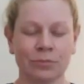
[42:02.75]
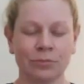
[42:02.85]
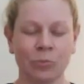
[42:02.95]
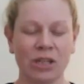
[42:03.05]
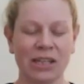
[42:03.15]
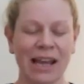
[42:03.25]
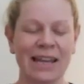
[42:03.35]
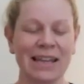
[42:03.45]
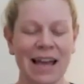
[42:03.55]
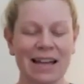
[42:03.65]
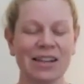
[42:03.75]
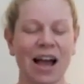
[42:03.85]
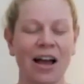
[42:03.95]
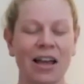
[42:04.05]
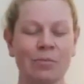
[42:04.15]
We take that
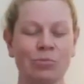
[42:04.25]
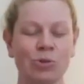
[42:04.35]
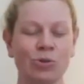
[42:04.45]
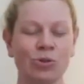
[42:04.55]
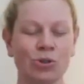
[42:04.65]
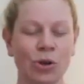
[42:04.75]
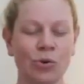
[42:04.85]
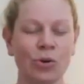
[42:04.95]
time to stoke